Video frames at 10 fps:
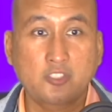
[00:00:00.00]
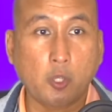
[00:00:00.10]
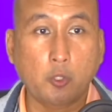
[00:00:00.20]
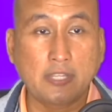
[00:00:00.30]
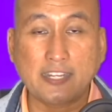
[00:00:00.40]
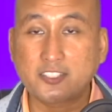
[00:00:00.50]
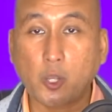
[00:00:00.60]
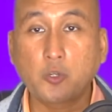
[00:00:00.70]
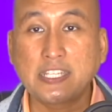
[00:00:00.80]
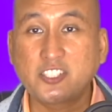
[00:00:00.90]
so there's
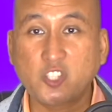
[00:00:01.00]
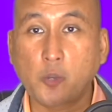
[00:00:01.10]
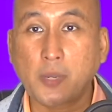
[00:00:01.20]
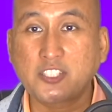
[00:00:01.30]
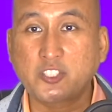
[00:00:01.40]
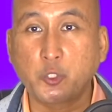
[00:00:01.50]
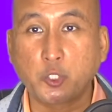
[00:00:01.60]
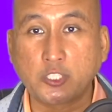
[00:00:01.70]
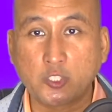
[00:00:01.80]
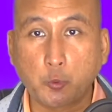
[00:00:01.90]
only so much you
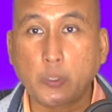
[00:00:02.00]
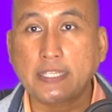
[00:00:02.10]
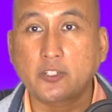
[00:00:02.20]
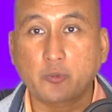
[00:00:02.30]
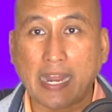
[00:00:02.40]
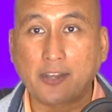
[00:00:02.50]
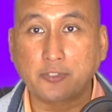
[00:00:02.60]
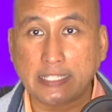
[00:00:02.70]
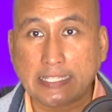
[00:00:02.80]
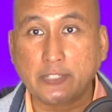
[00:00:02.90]
can tweak
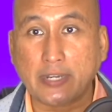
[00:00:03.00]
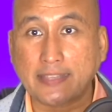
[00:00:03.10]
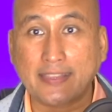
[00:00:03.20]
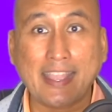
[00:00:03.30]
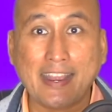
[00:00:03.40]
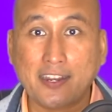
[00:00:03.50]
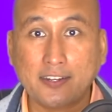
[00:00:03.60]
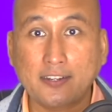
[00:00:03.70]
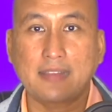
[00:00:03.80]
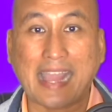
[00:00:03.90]
around here and there.